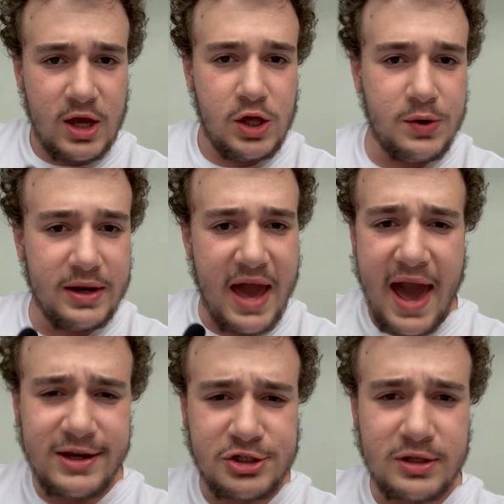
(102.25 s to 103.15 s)
you can
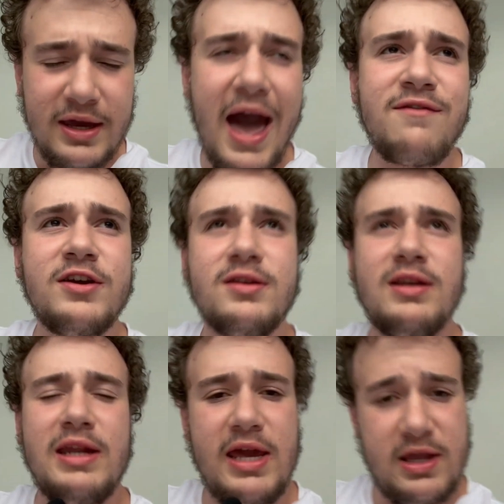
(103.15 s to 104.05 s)
actually have it
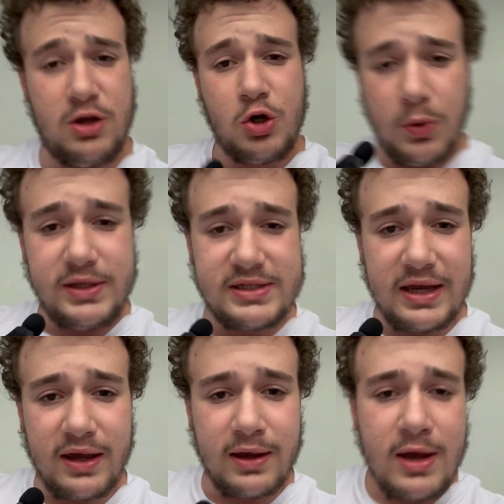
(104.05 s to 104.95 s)

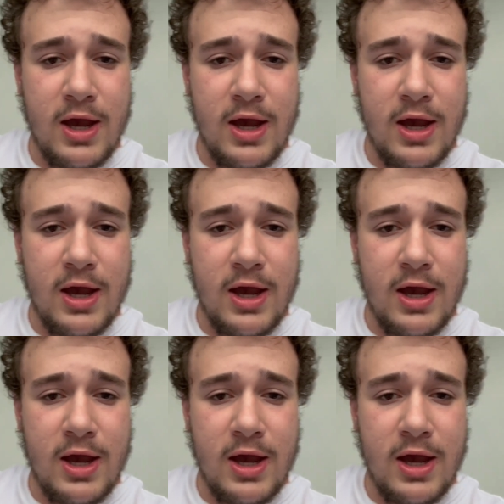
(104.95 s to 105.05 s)
increasing,